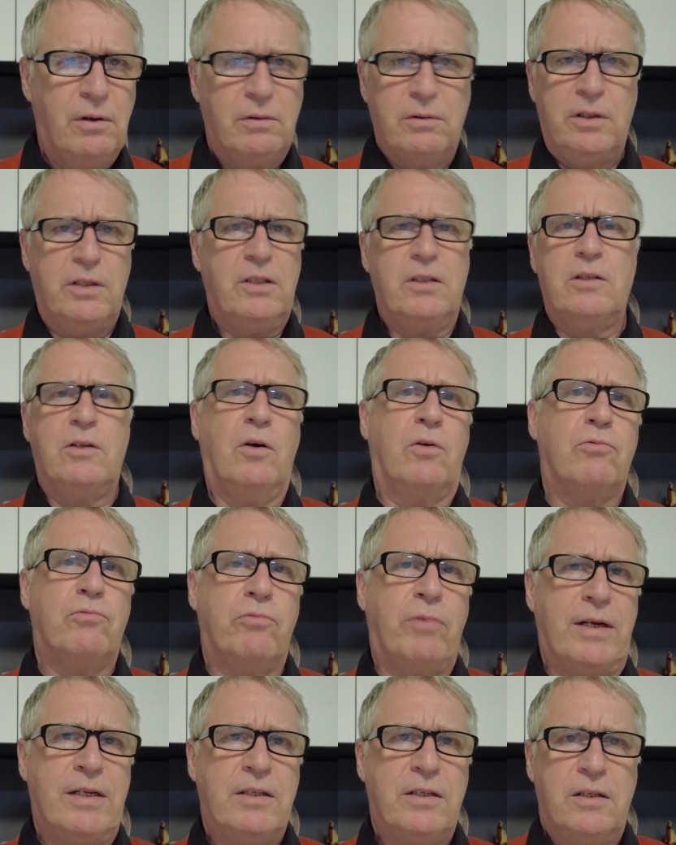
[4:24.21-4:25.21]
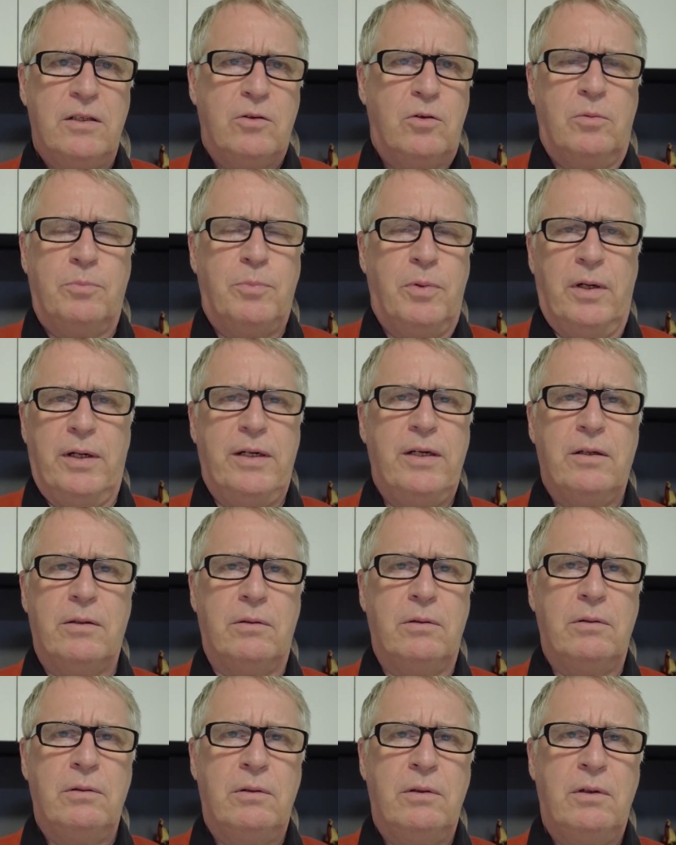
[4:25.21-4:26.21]
This is not racist or
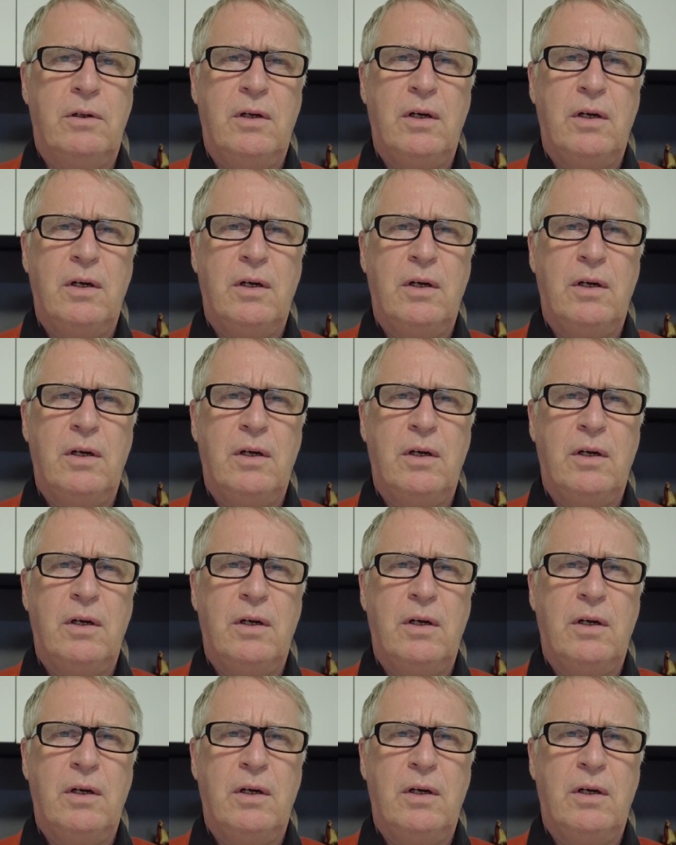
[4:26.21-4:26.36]
political.